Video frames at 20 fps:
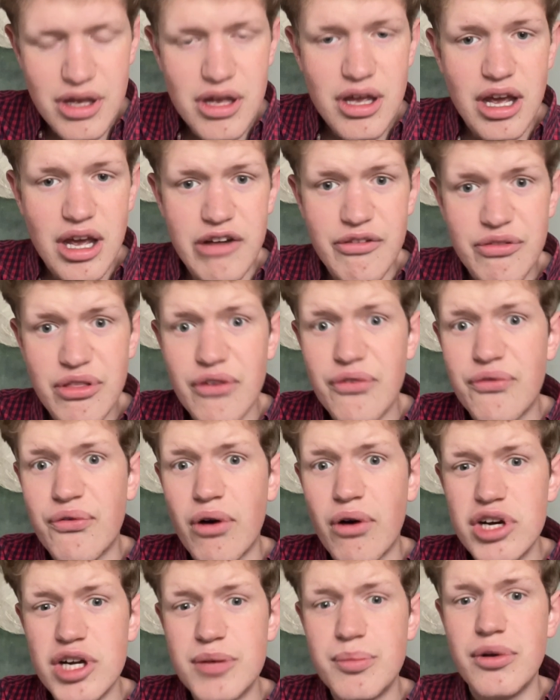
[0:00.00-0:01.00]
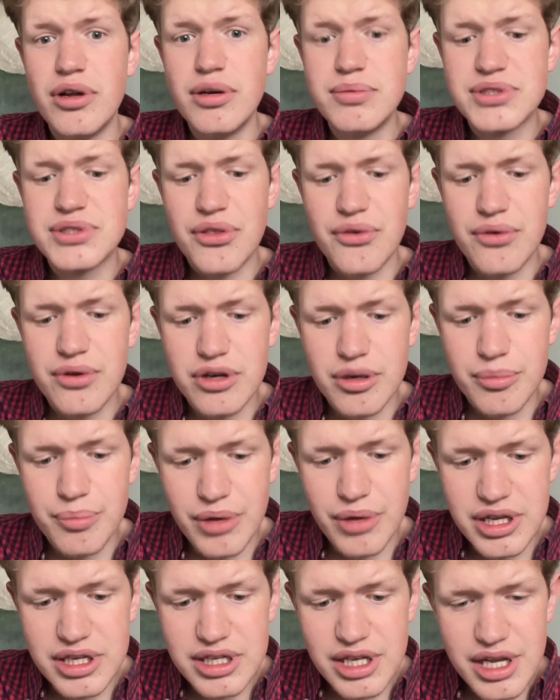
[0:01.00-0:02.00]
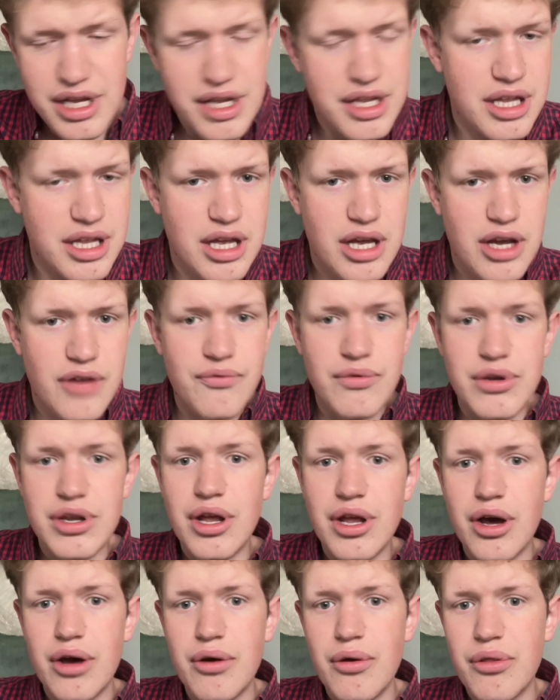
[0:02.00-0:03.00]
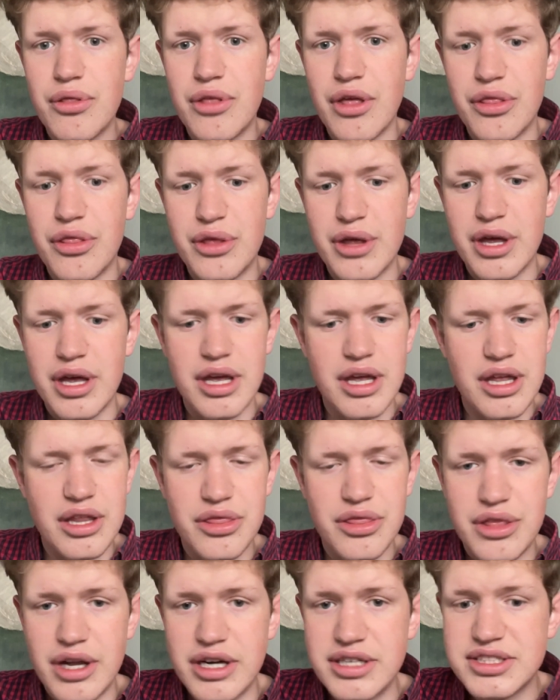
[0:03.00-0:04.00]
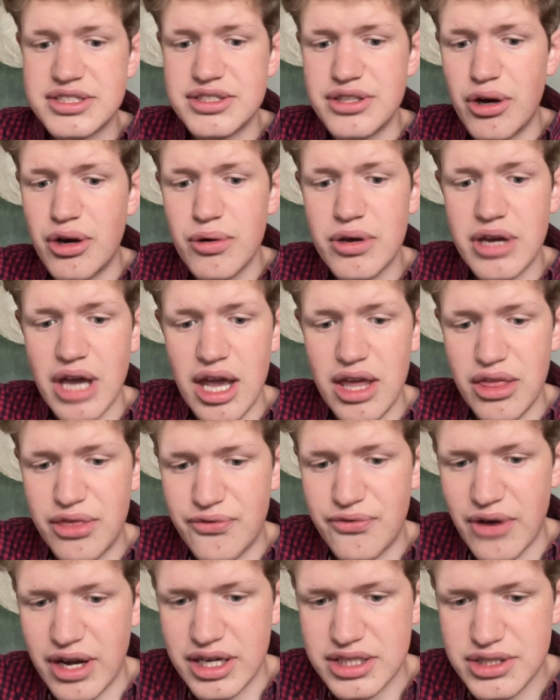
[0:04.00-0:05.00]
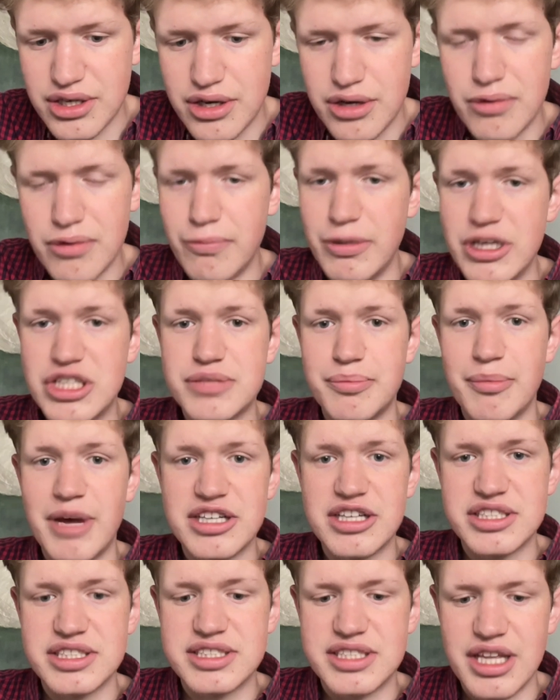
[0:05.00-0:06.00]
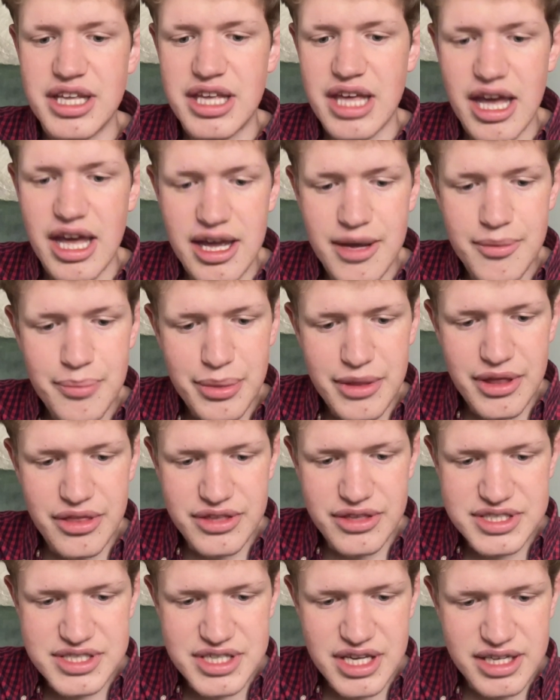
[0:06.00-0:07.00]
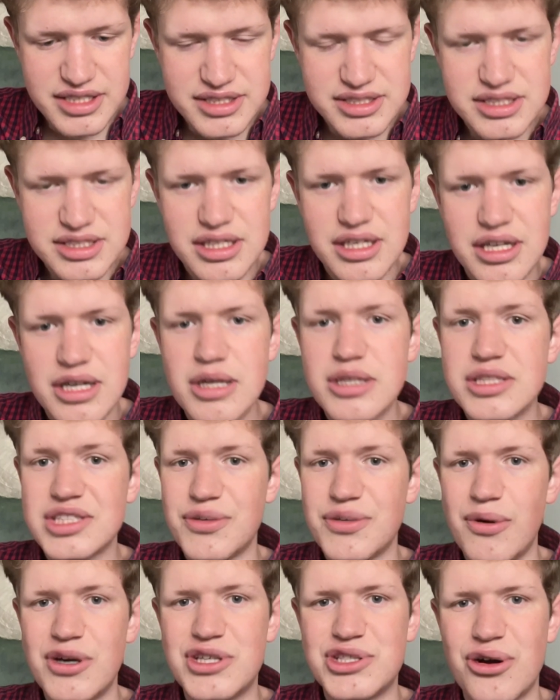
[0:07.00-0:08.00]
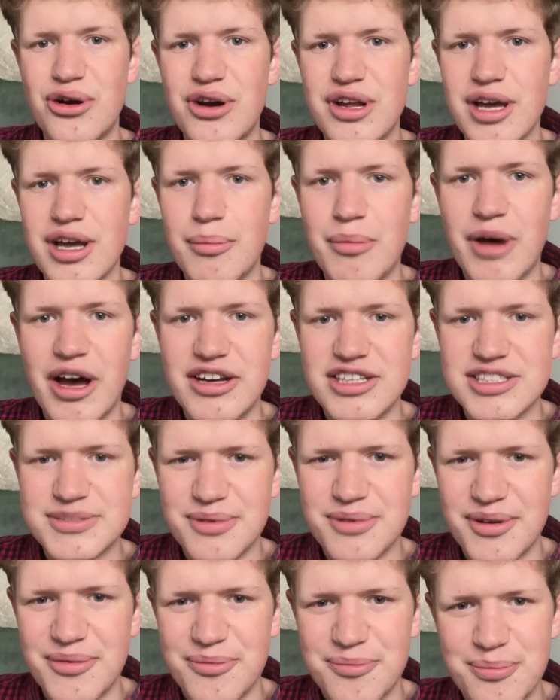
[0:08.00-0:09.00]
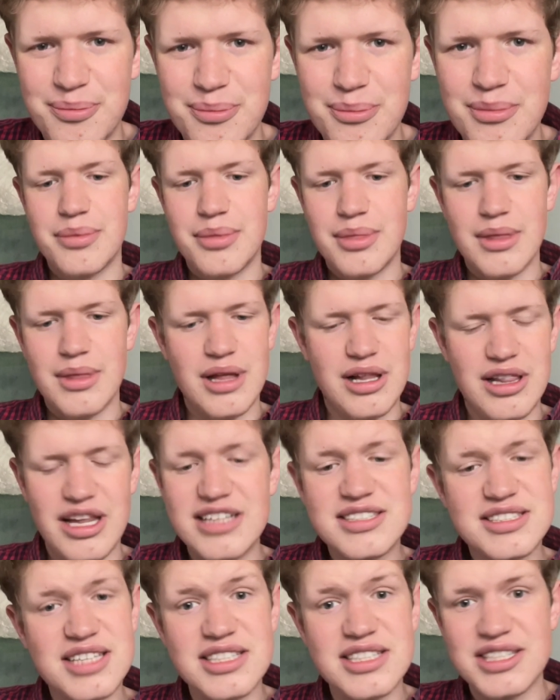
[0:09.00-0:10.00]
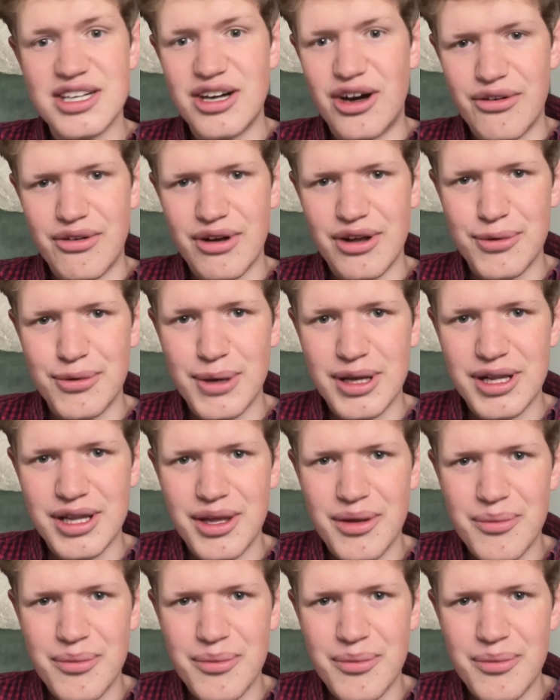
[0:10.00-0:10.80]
If the for loop loops through completely, we know that there is no Kth factor which matches the k in this case, so returning a -1. Let's test it out real quickly.